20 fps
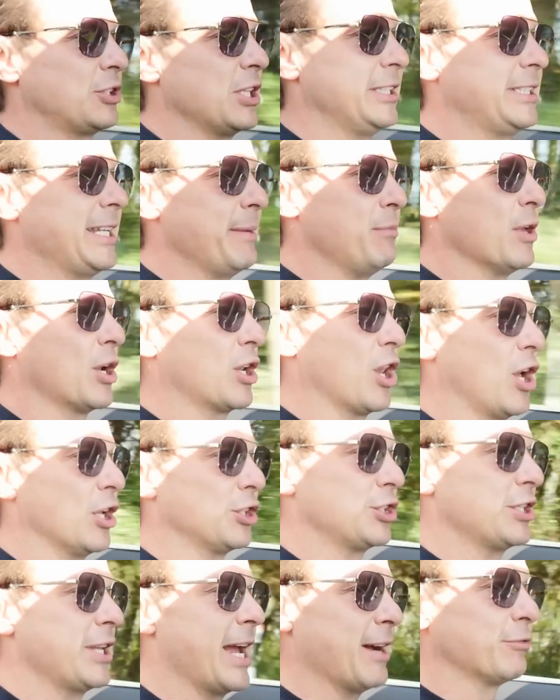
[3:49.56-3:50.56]
to dip the
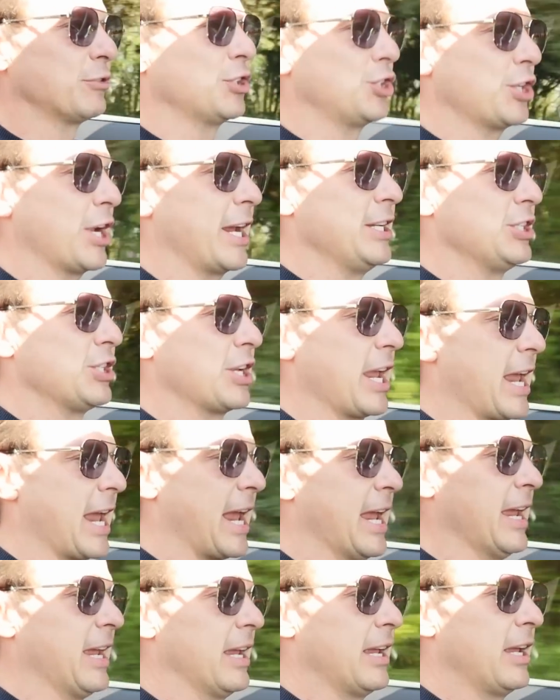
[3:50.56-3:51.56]
clutch now to change
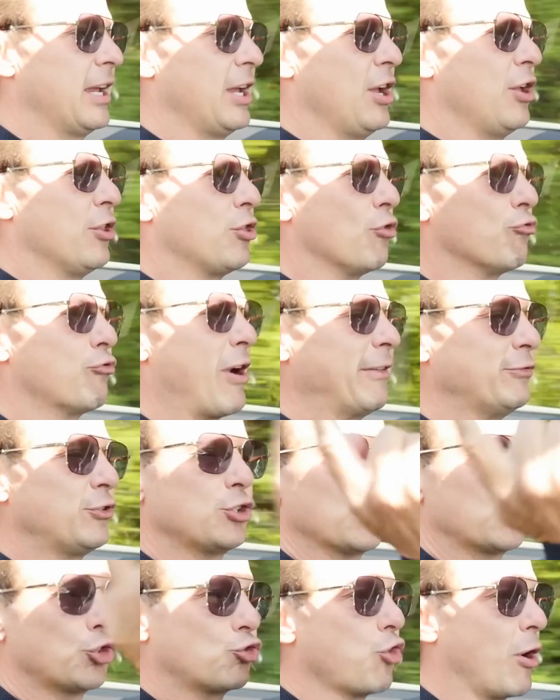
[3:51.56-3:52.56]
gear, the revs
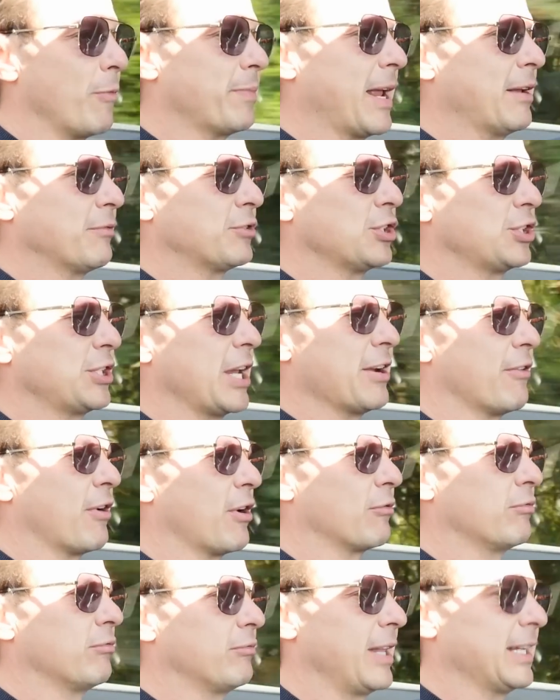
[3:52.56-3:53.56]
just drop down to
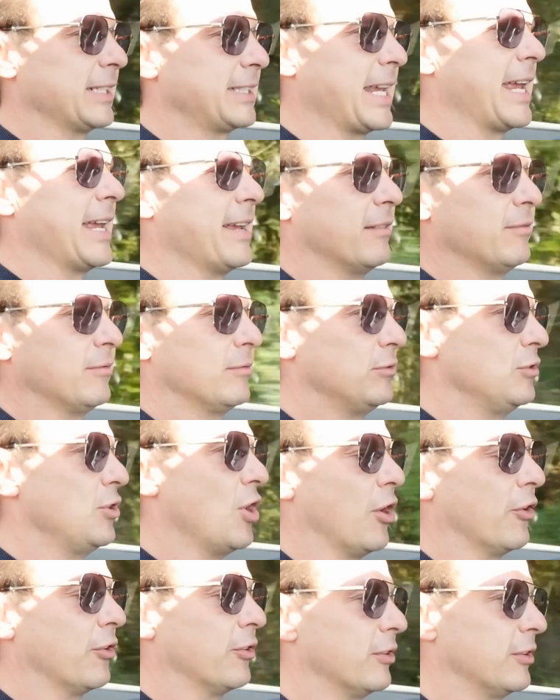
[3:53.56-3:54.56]
zero. That's it,
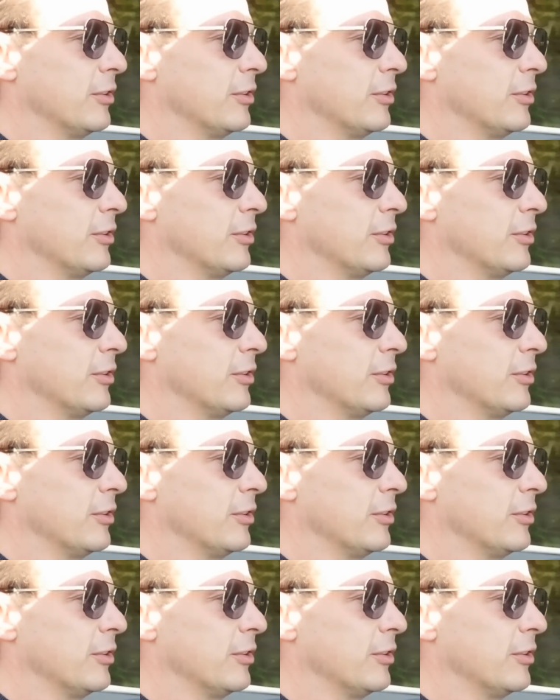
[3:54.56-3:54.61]
none.